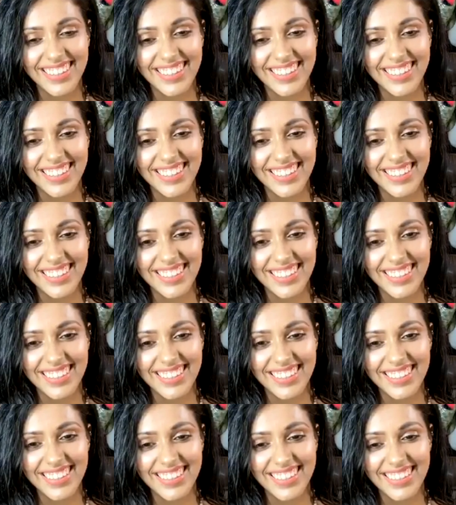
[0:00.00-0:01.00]

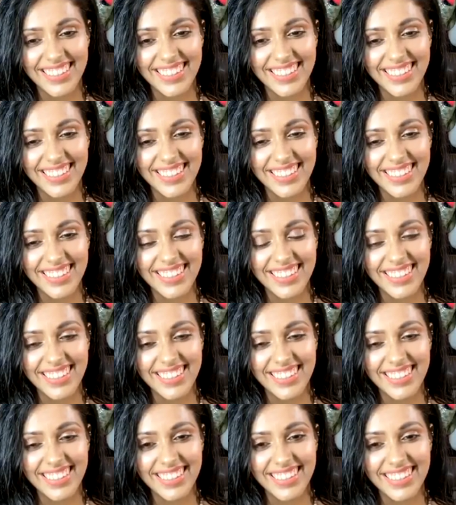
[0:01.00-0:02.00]

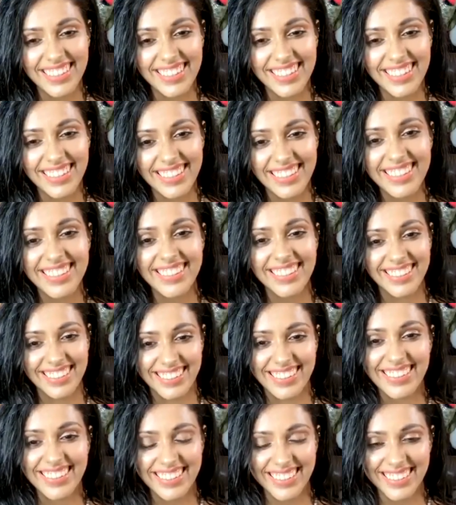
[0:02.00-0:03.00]

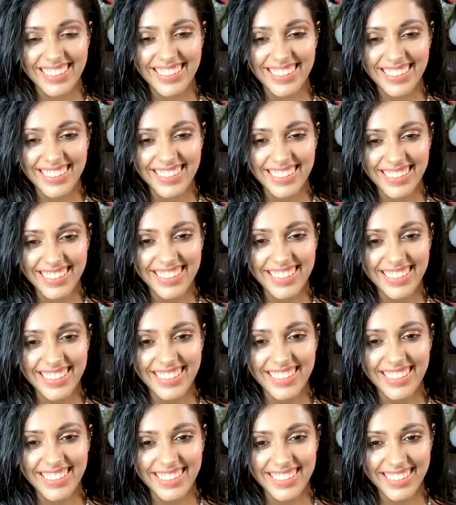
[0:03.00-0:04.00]

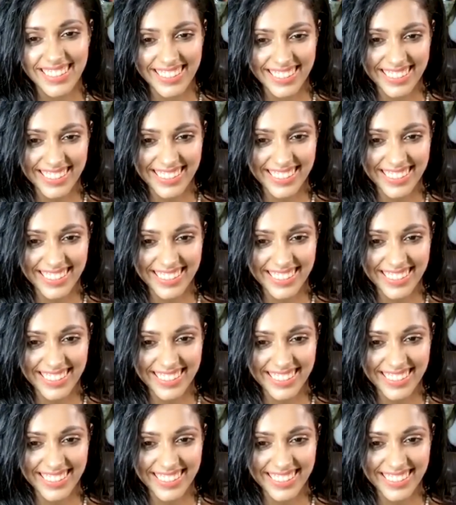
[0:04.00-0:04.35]
This person isn't speaking.